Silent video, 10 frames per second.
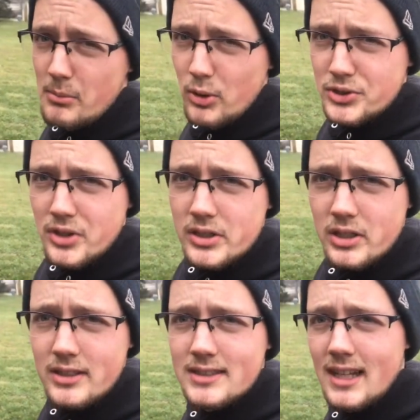be more
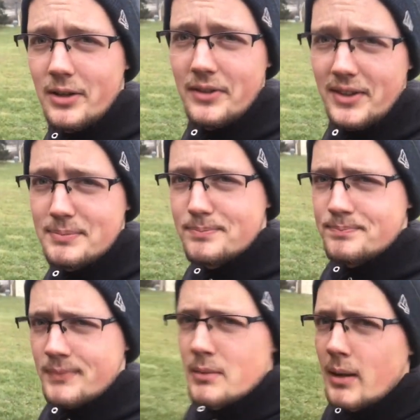structurally sound than
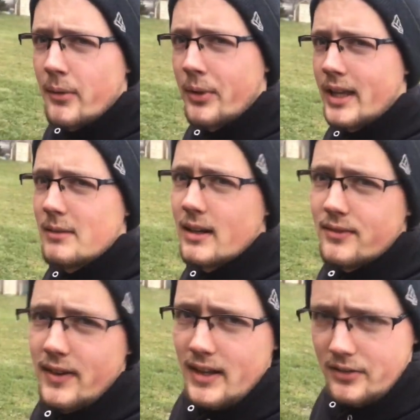probably when it came out
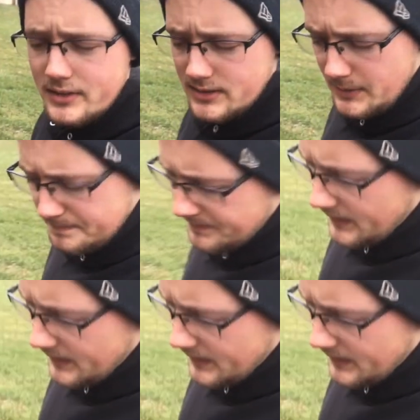of the factory. So